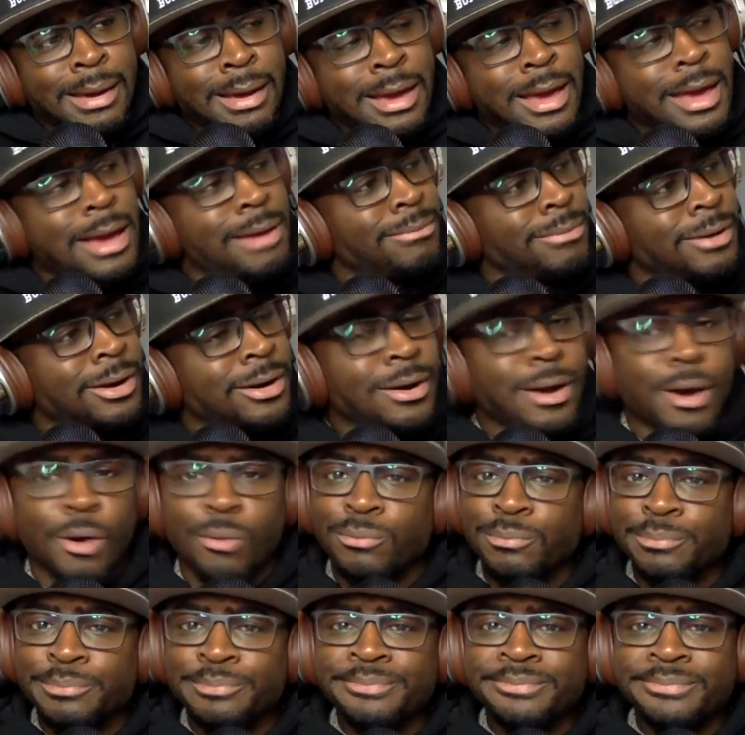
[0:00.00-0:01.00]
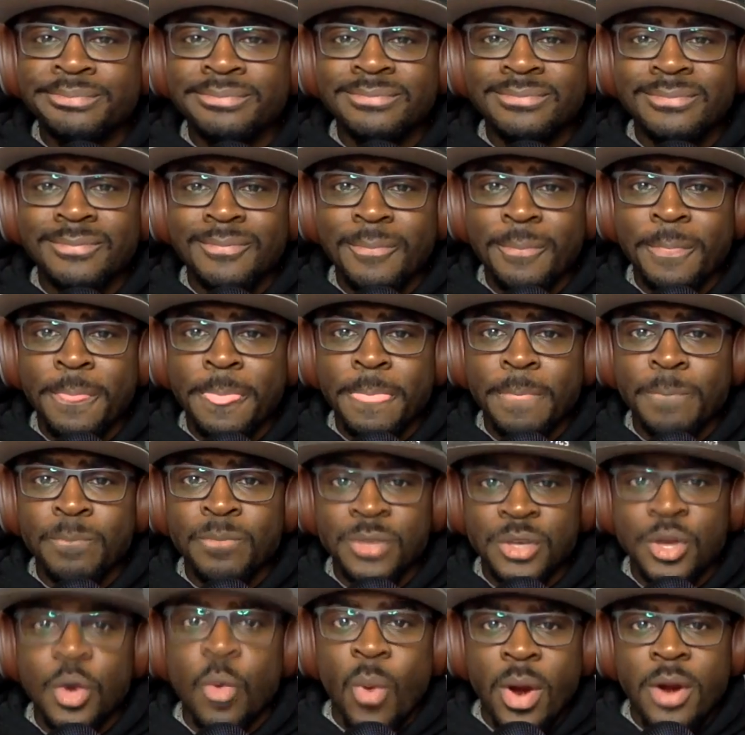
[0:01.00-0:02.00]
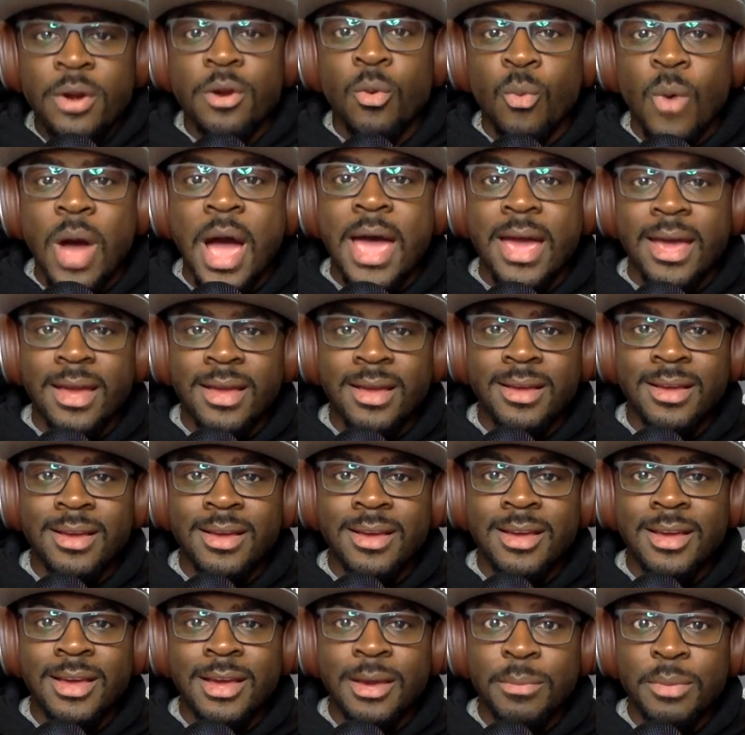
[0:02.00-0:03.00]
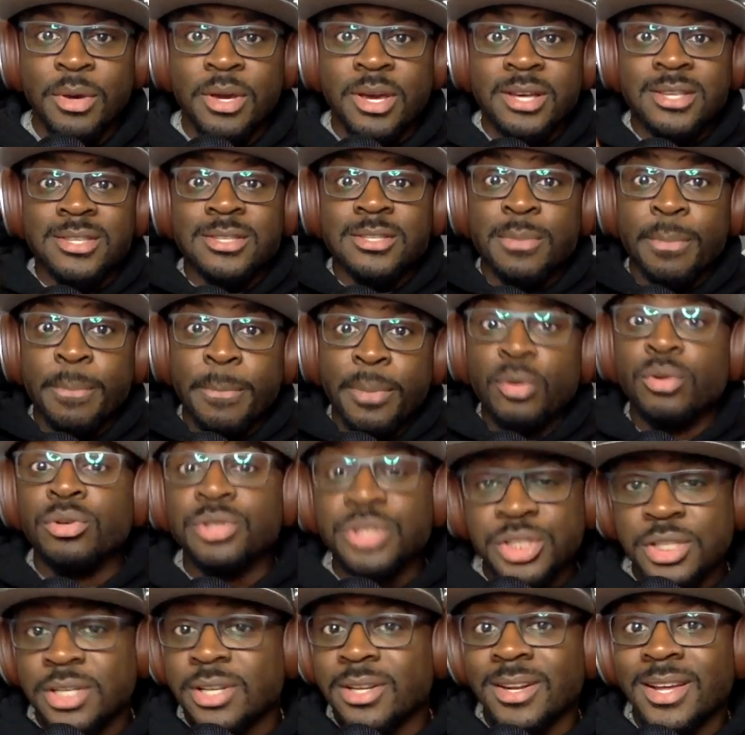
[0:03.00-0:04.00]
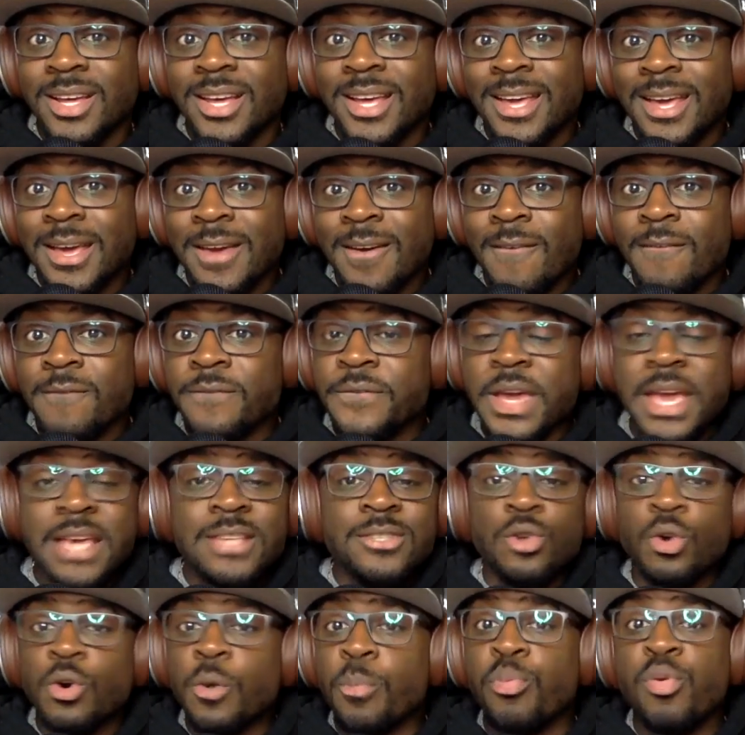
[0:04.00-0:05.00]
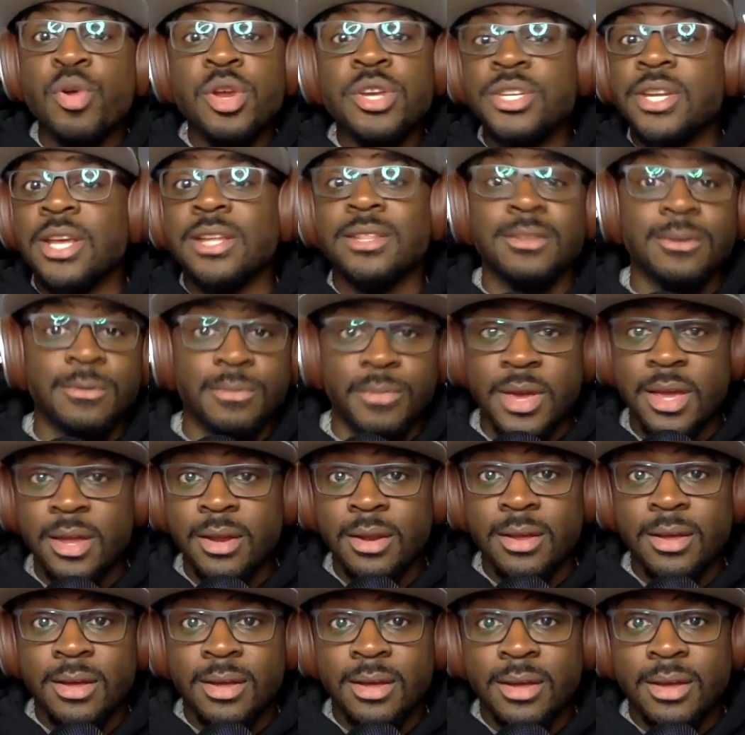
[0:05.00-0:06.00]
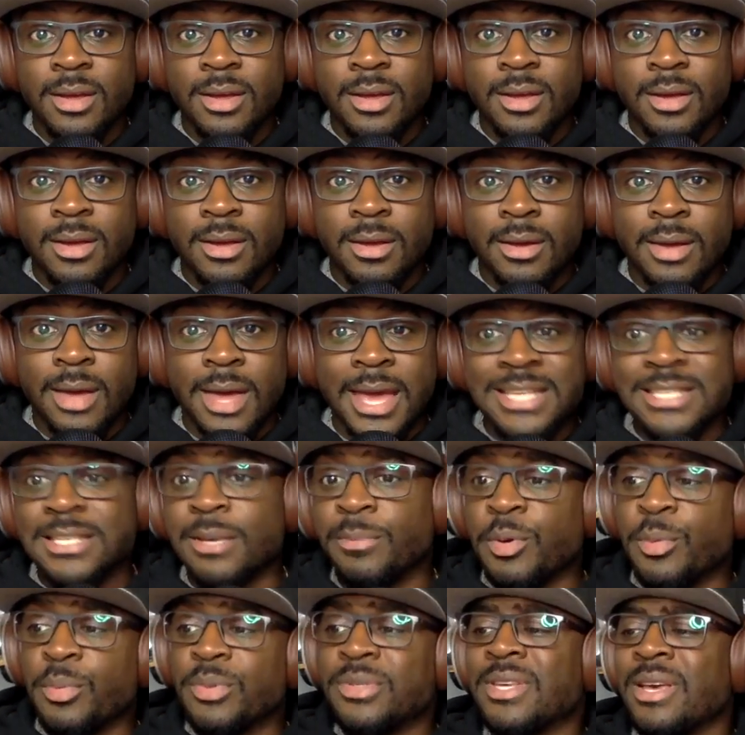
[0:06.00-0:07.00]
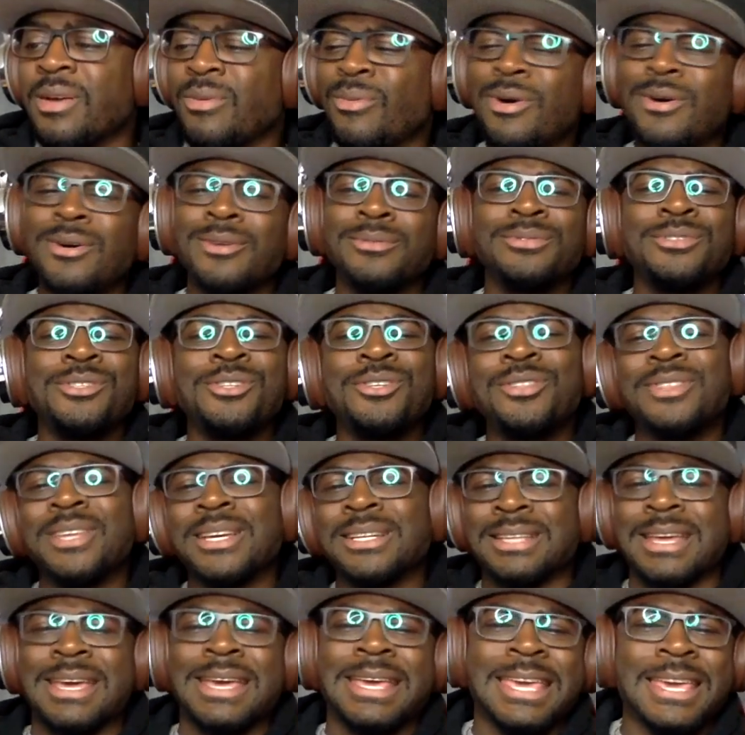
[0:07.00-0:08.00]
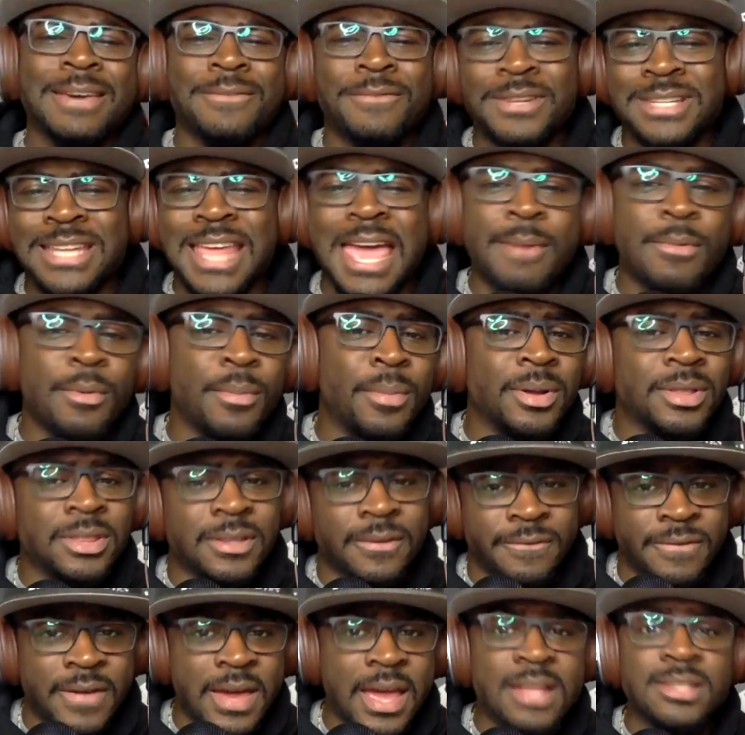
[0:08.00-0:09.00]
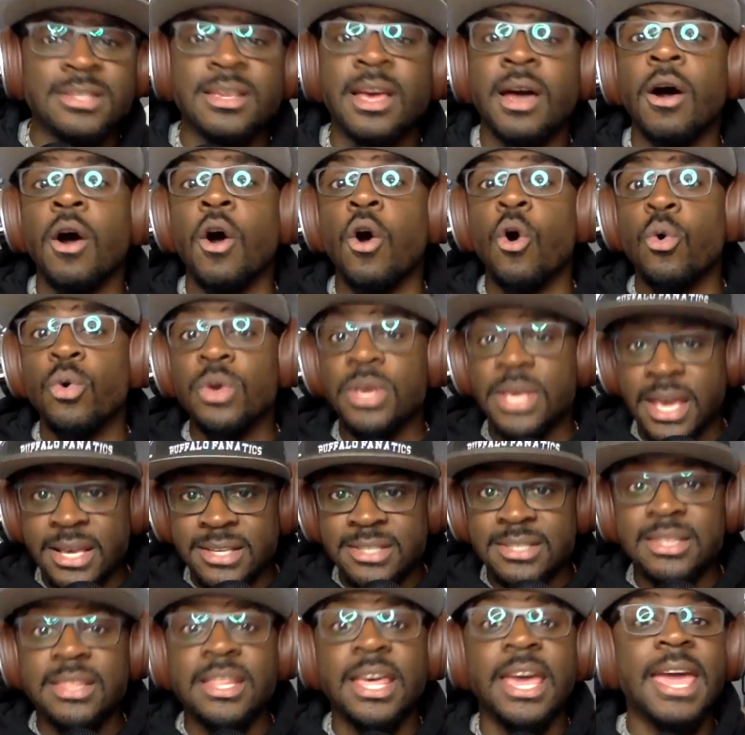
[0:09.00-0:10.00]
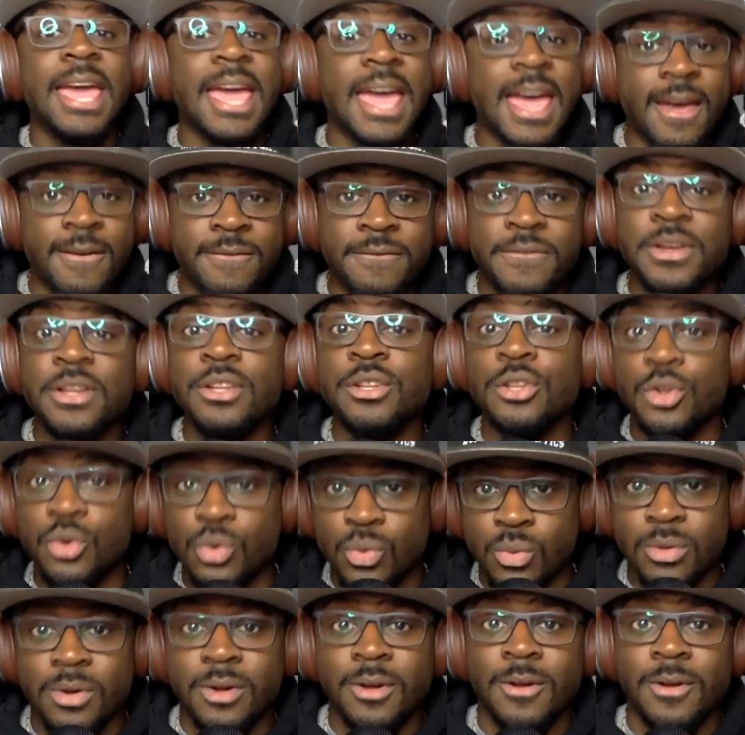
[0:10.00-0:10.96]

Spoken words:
I'm going to go. You wonder why? Because it's bullshit. Fans don't appreciate them, man. And some people say, well, you think they give a damn about the fans? Oh, yes, they effing do.